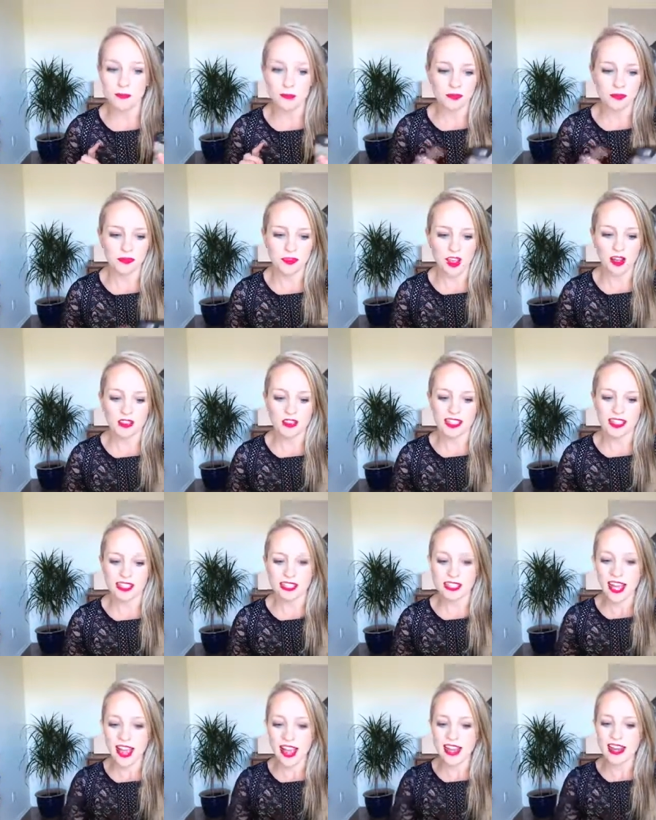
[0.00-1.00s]
on the
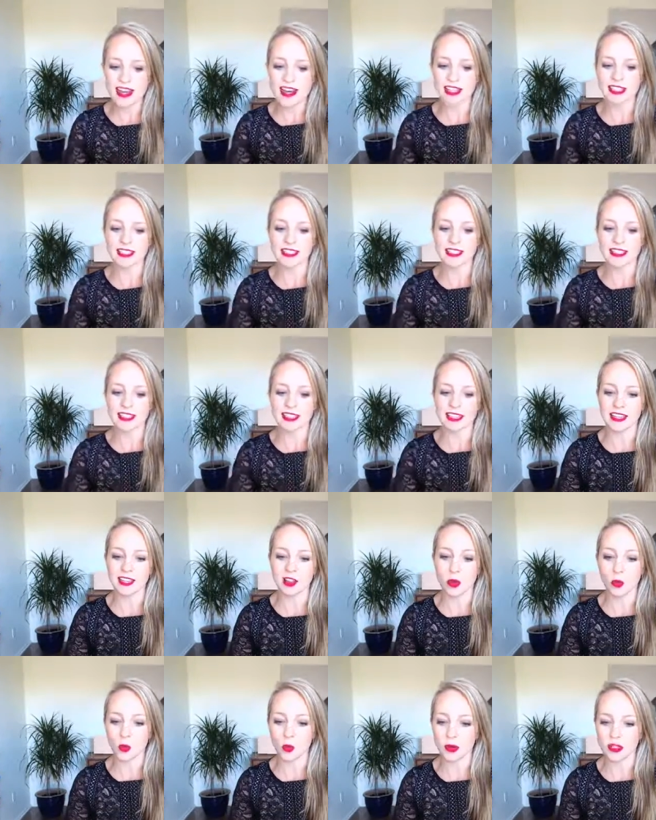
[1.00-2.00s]
side and seeing
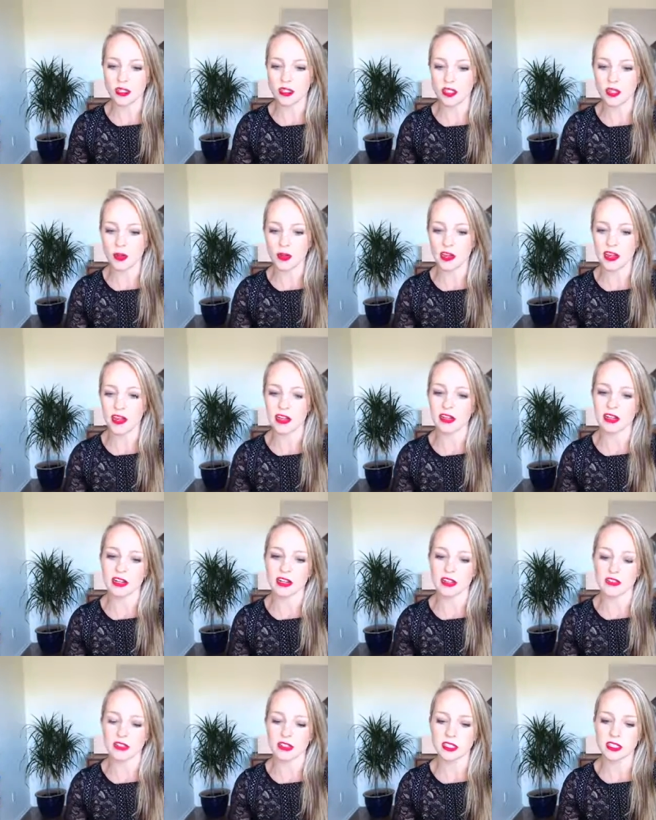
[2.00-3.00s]
what's going on. And it
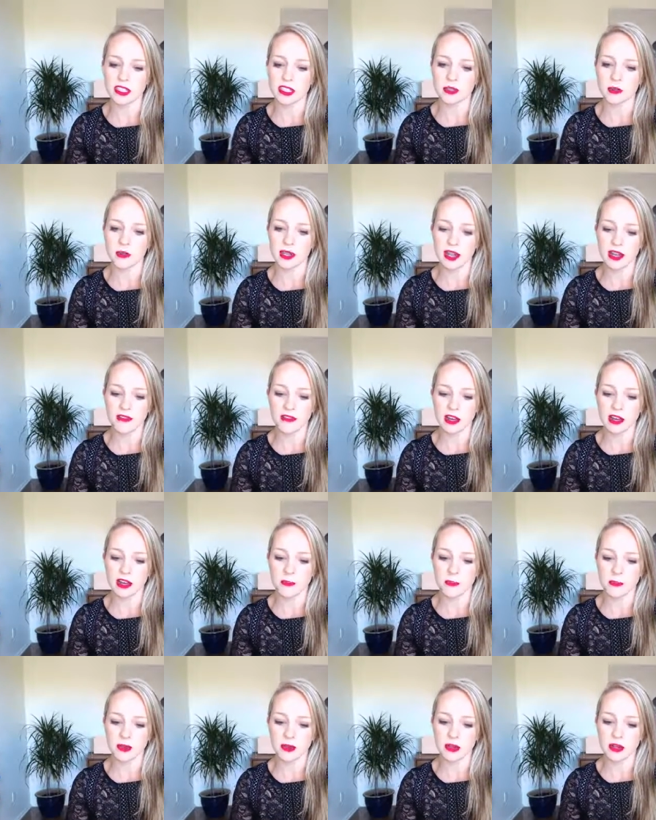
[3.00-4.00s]
looks like we have a
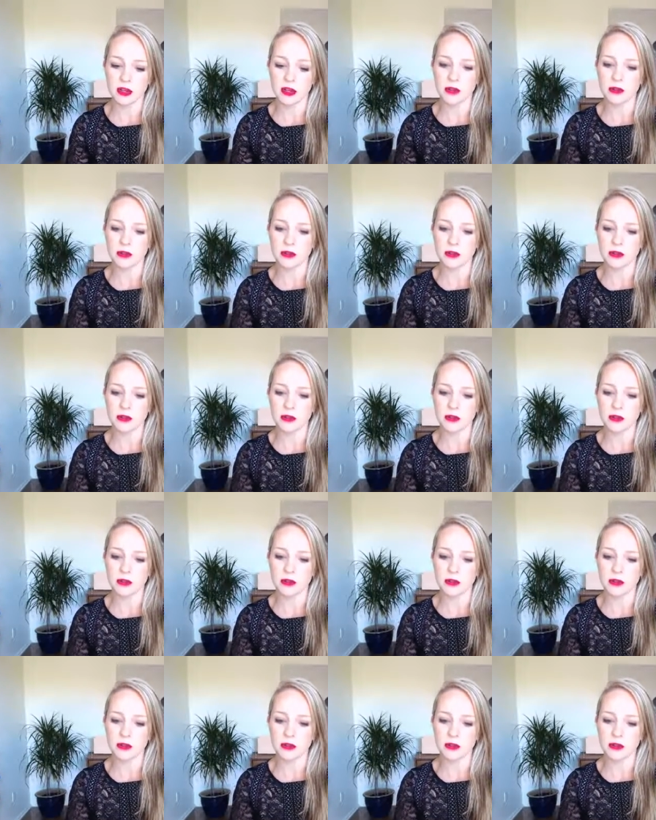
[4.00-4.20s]
couple.